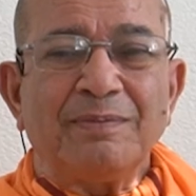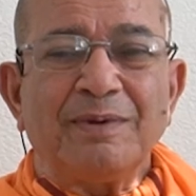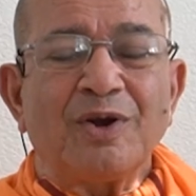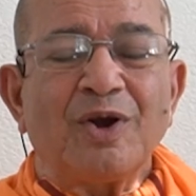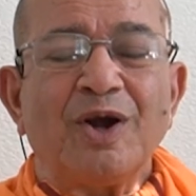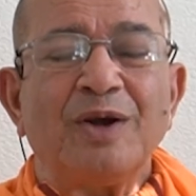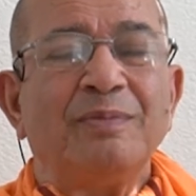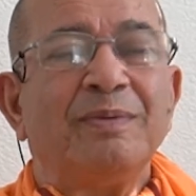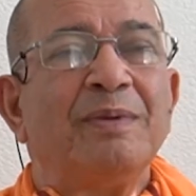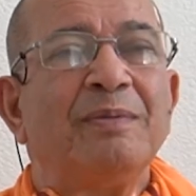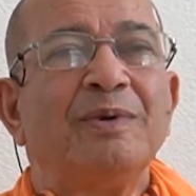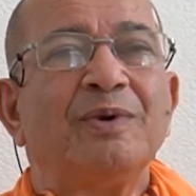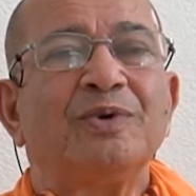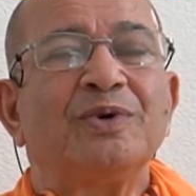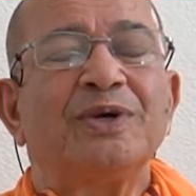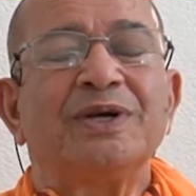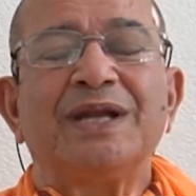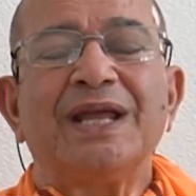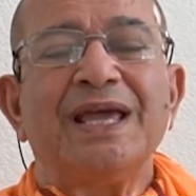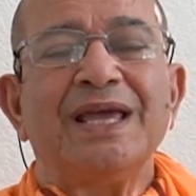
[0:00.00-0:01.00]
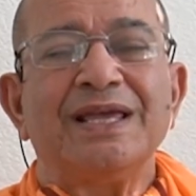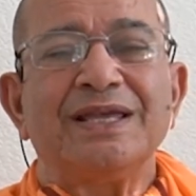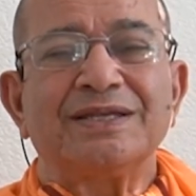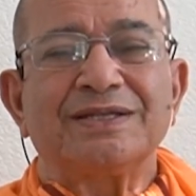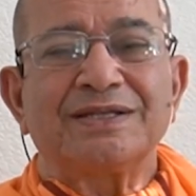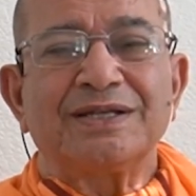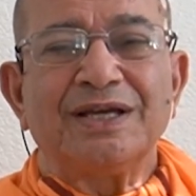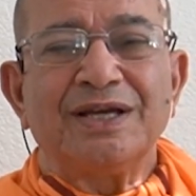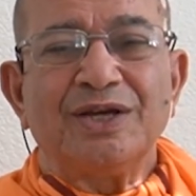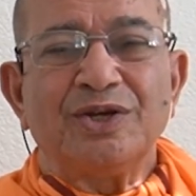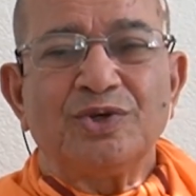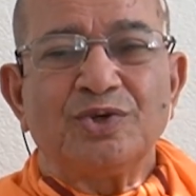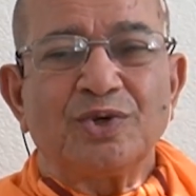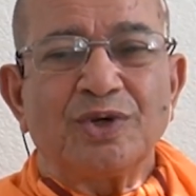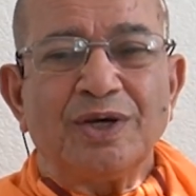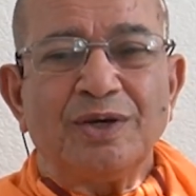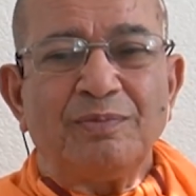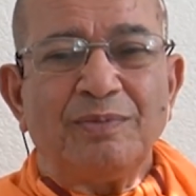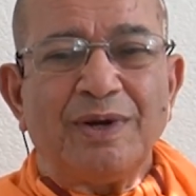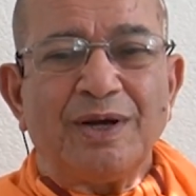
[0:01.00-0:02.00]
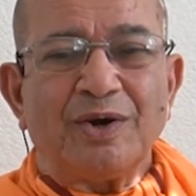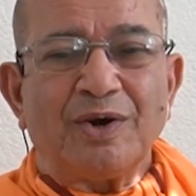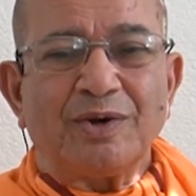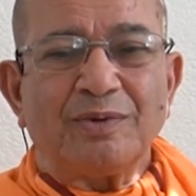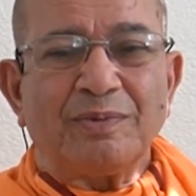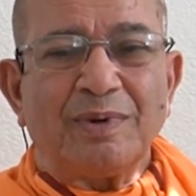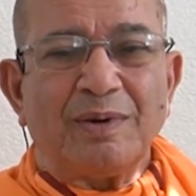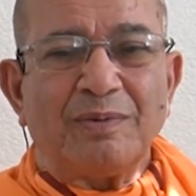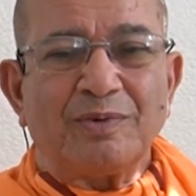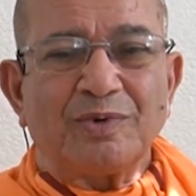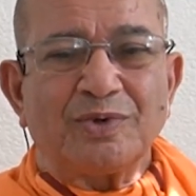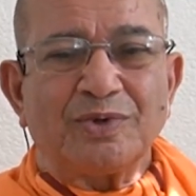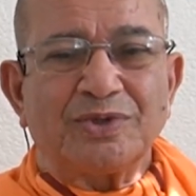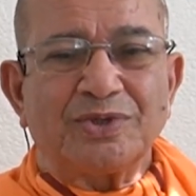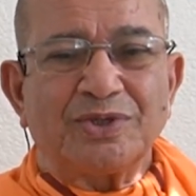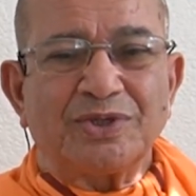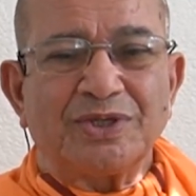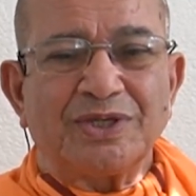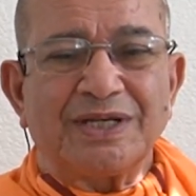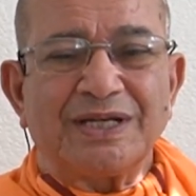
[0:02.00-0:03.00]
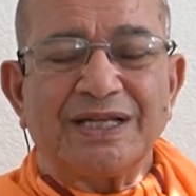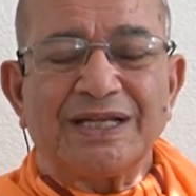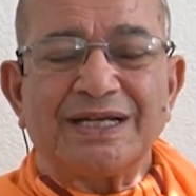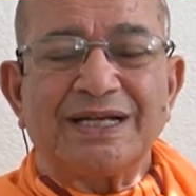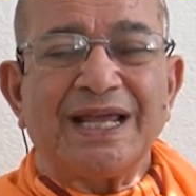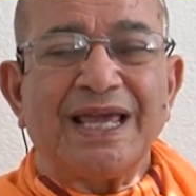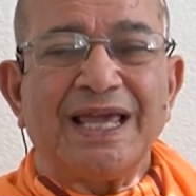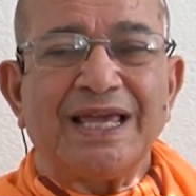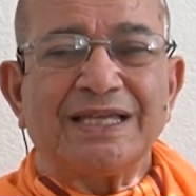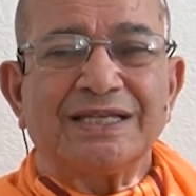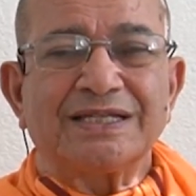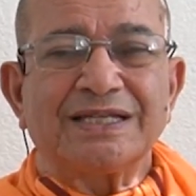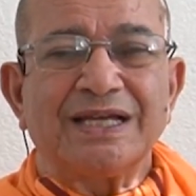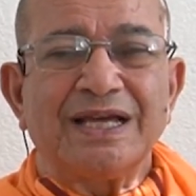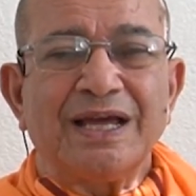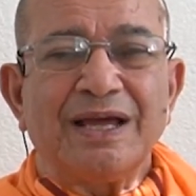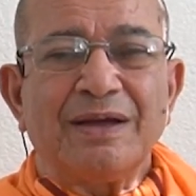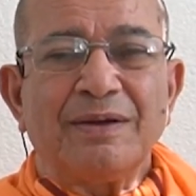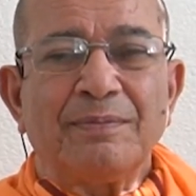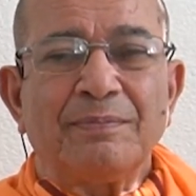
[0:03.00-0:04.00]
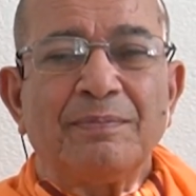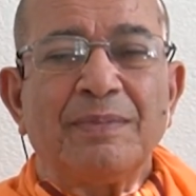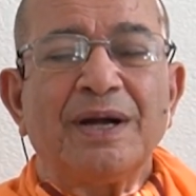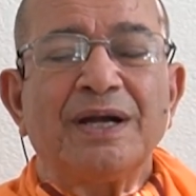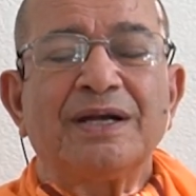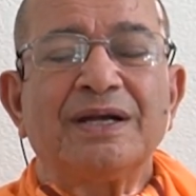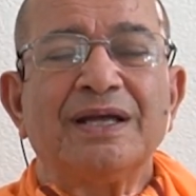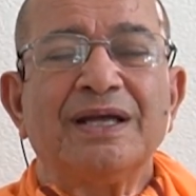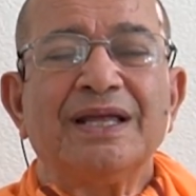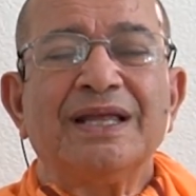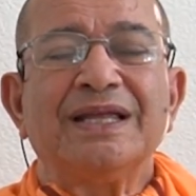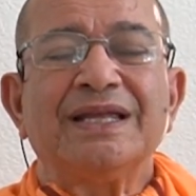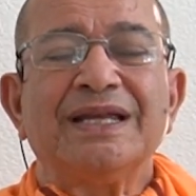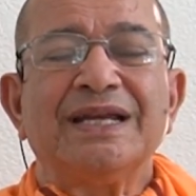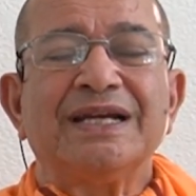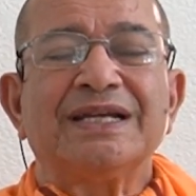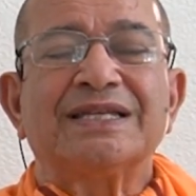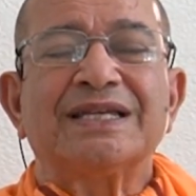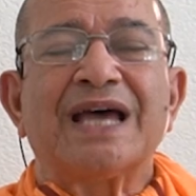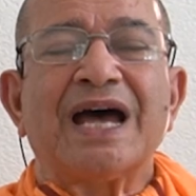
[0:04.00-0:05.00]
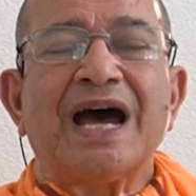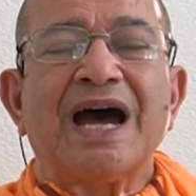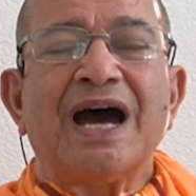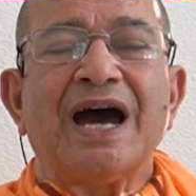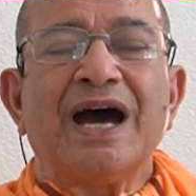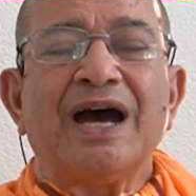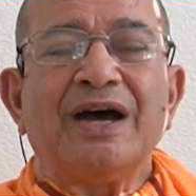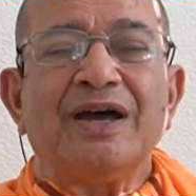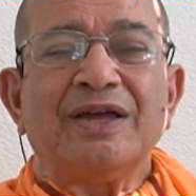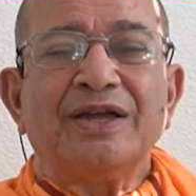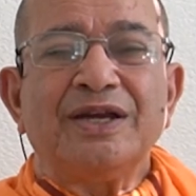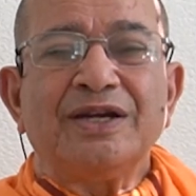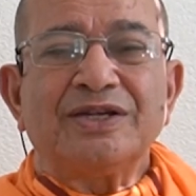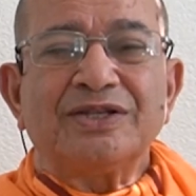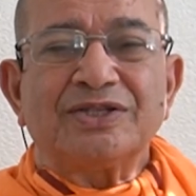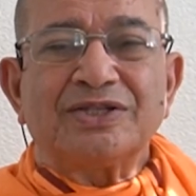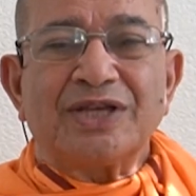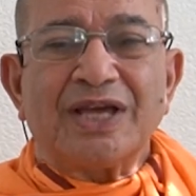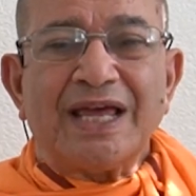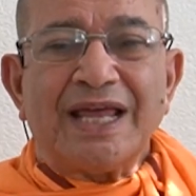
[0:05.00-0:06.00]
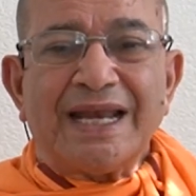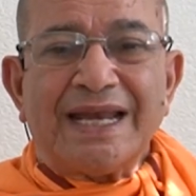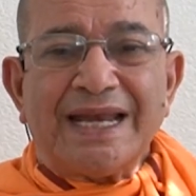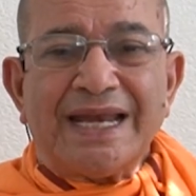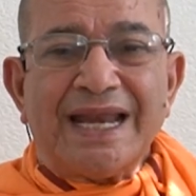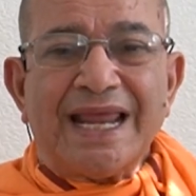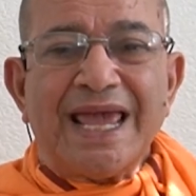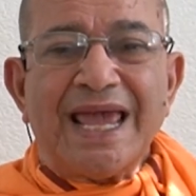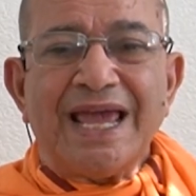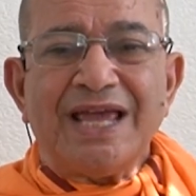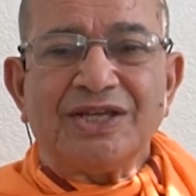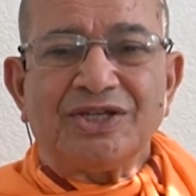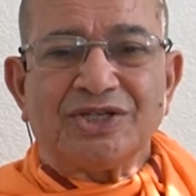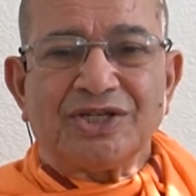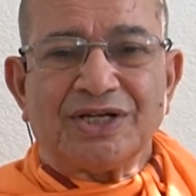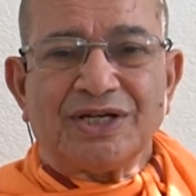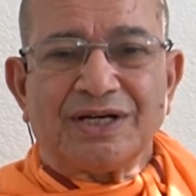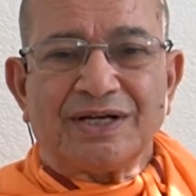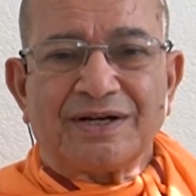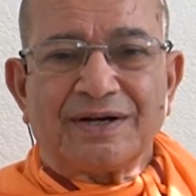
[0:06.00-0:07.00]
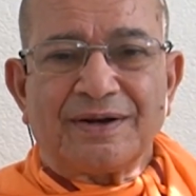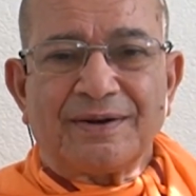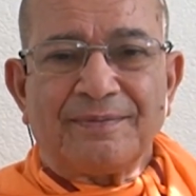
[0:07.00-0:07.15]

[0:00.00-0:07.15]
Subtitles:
may not be able to taste, sugar may not be able to taste, but it is nature.